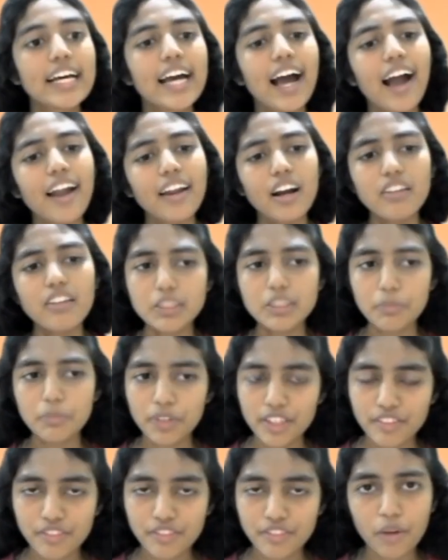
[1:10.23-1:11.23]
And how is
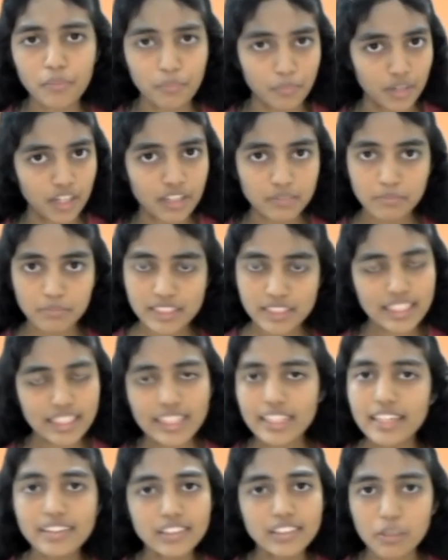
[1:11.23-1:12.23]
protein formed? It
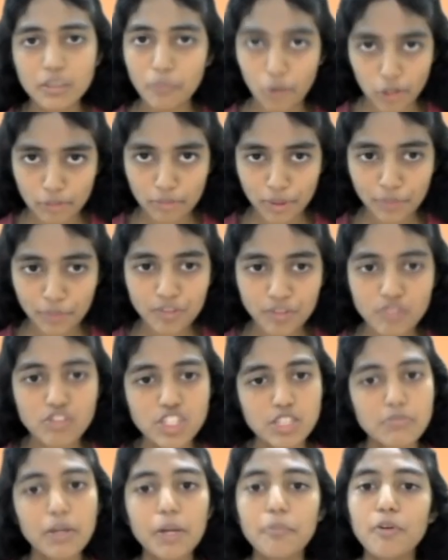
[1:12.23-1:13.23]
is a polymer
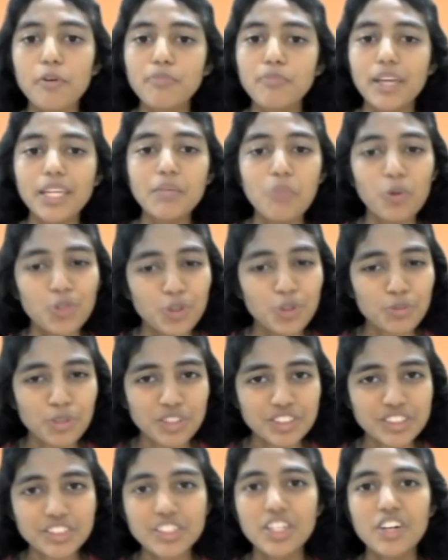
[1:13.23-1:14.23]
which is made up of many
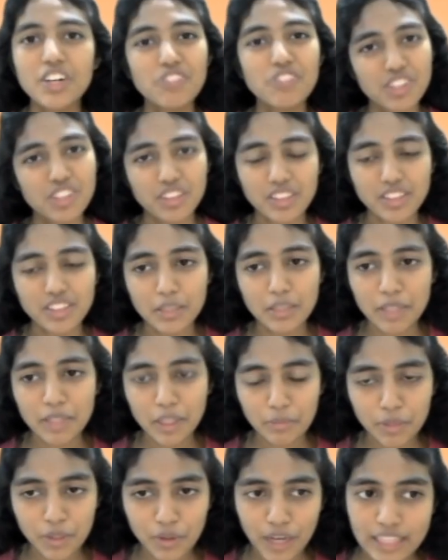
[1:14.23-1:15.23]
monomers, which are nothing but
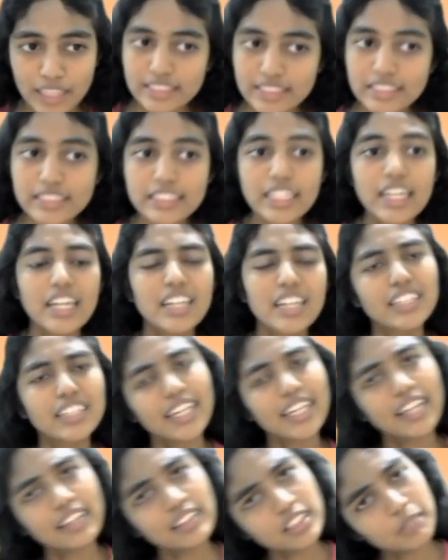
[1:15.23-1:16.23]
amino acids. They
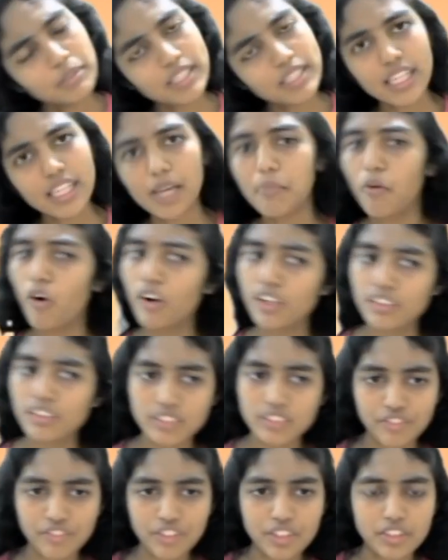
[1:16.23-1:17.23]
can either be same or
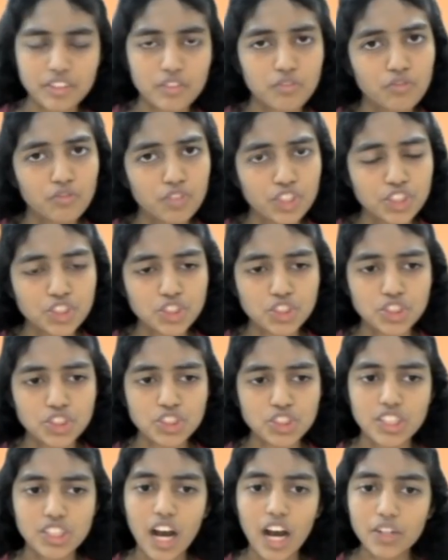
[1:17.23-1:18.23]
different, which
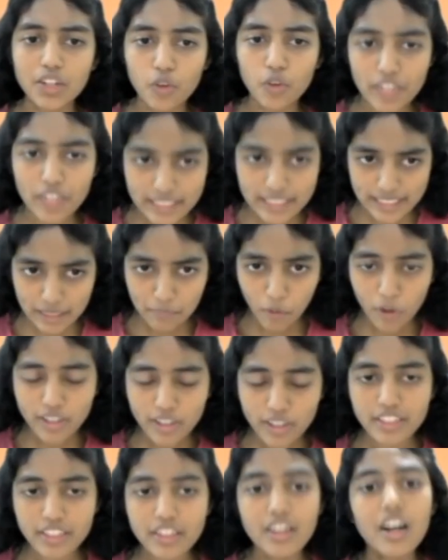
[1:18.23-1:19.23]
are covalently
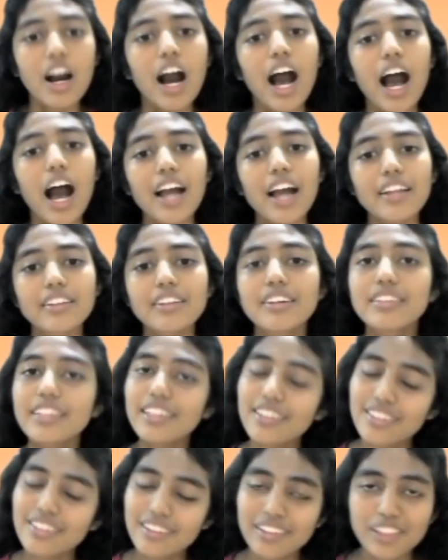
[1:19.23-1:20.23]
bonded, and they
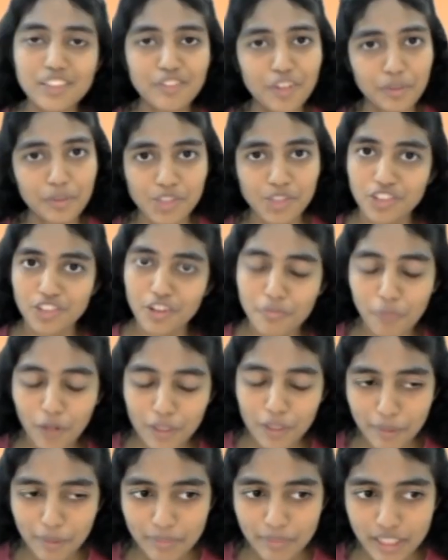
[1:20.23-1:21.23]
result in the formation of
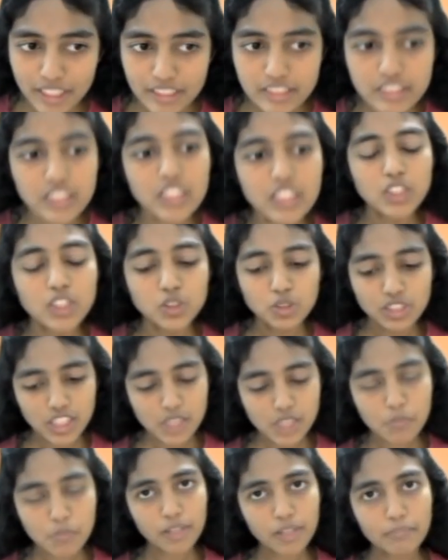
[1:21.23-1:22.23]
polypeptides. So
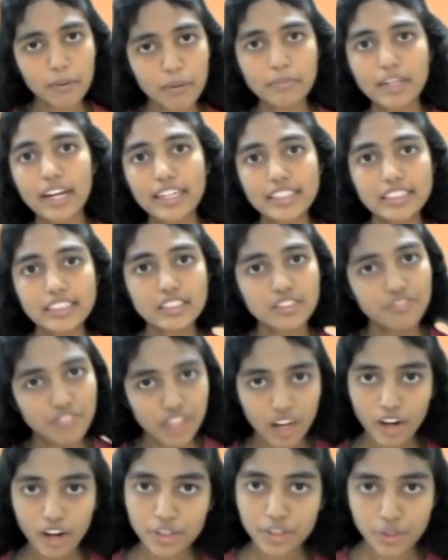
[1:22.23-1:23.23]
these polypeptides
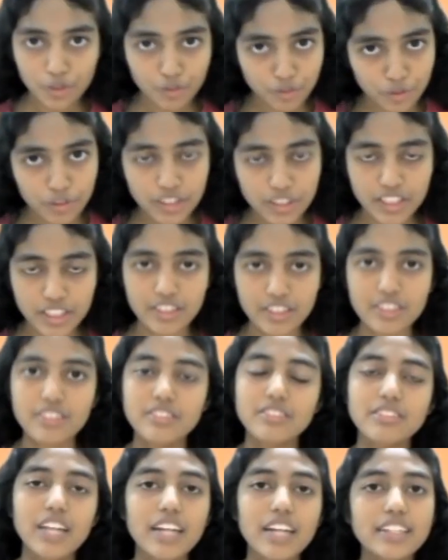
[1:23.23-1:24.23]
will undergo folding
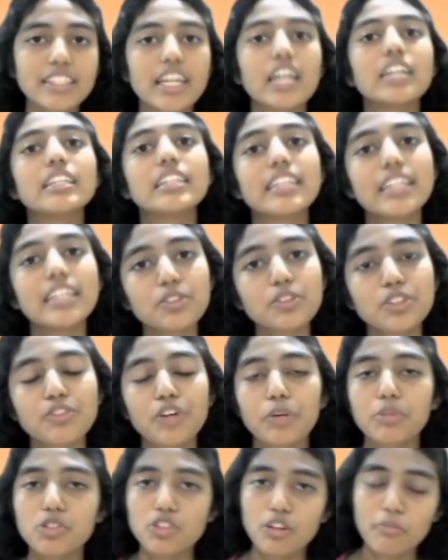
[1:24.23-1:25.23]
that can lead to the
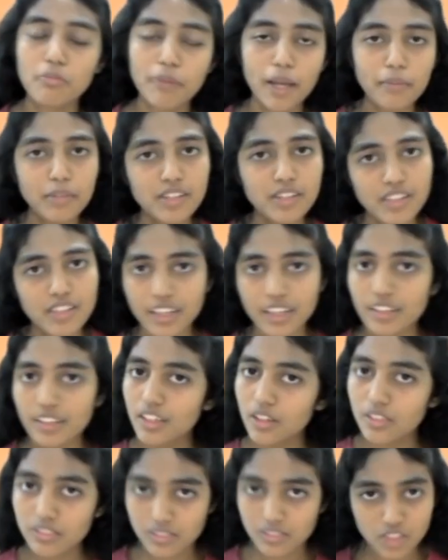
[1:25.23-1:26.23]
formation of primary,
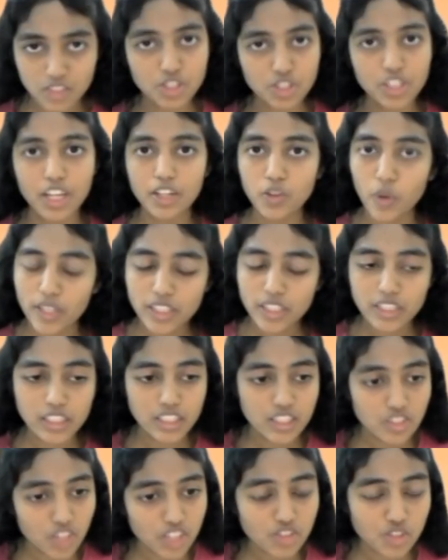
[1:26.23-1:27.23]
secondary, tertiary, and
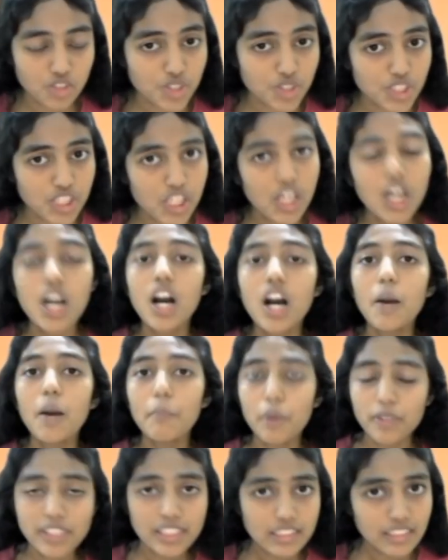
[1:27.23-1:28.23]
quaternary structures.
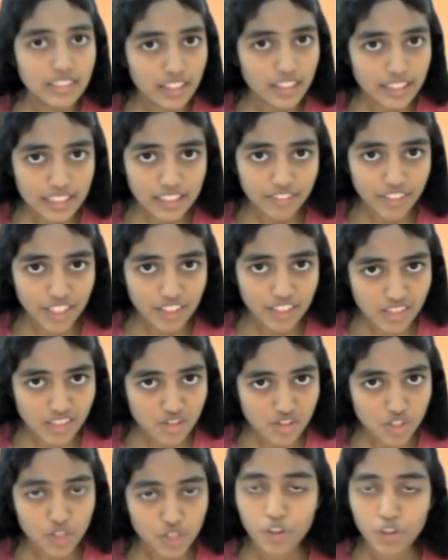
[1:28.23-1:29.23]
Proteins are really very
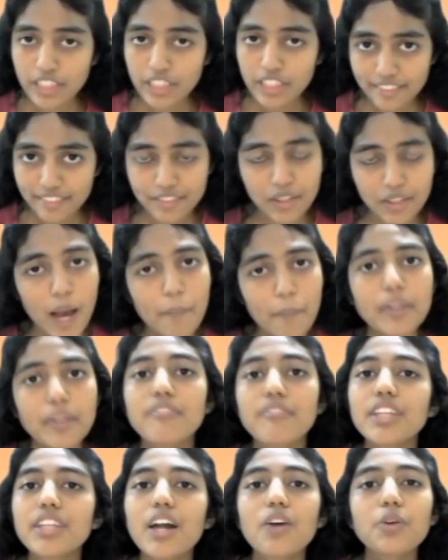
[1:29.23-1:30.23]
essential for the life to
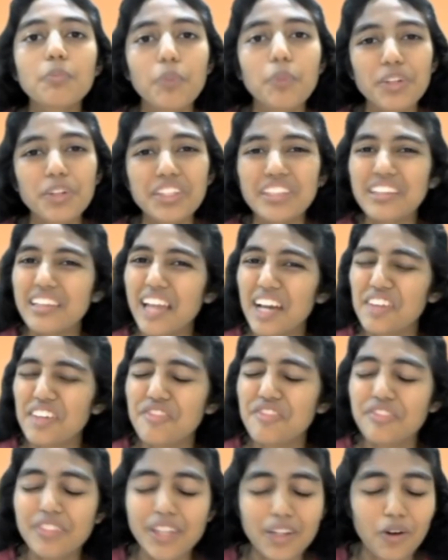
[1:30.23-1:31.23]
happen. Without protein,
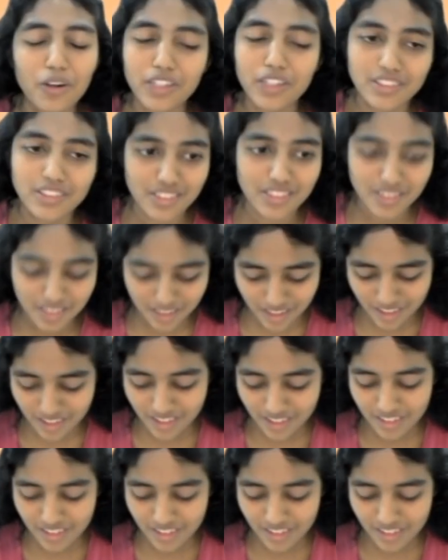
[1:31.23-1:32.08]
life cannot exist.